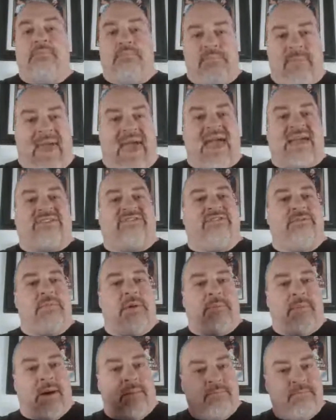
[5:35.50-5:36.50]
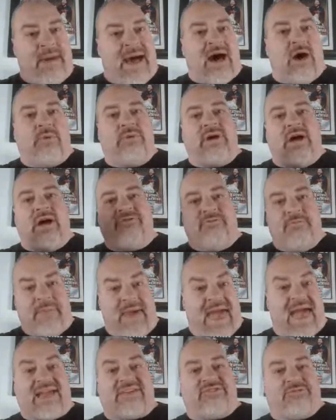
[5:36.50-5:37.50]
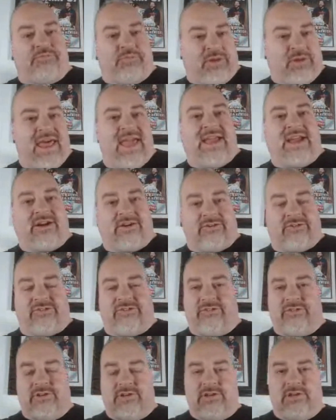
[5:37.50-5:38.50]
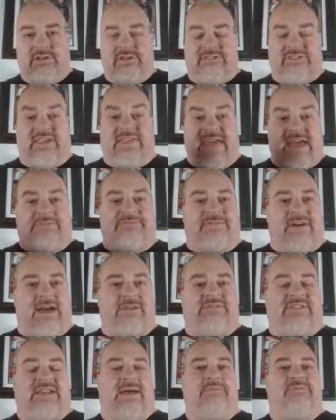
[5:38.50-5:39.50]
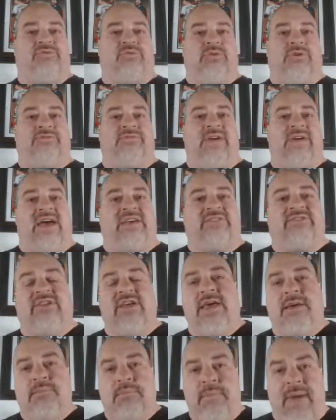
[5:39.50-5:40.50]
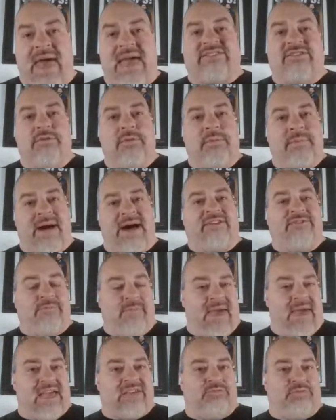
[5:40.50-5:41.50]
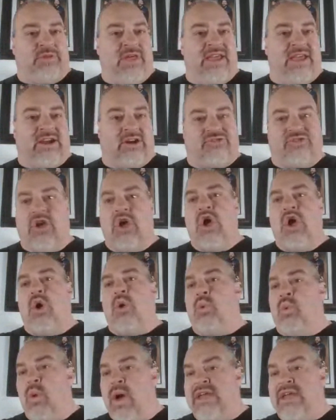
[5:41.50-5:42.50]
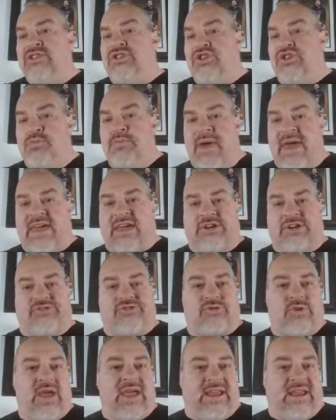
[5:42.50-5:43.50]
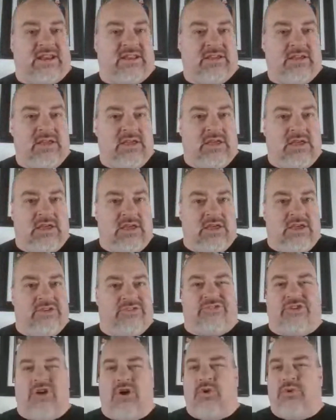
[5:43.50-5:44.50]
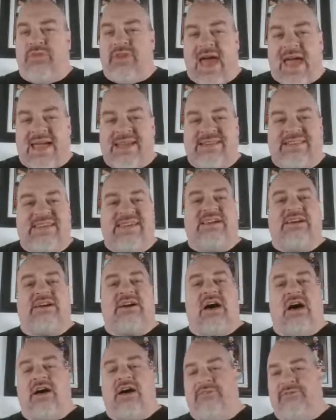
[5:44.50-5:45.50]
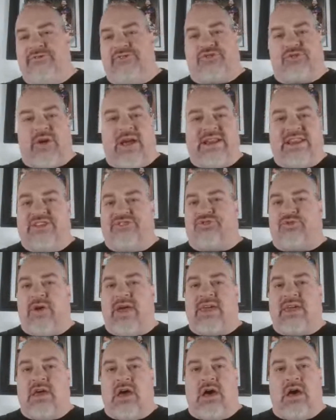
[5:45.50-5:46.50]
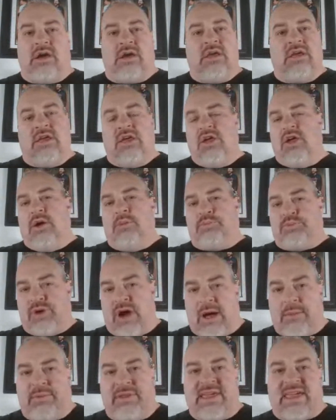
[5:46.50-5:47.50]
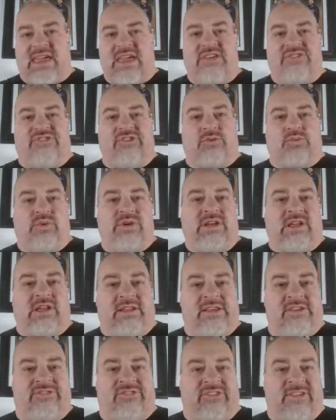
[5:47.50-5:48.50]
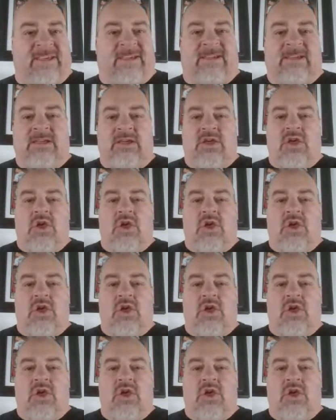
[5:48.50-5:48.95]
maximum amount of max players say that five times real fast maximum amount of max players when you make a trade so the idea of trading trae young probably isn't realistic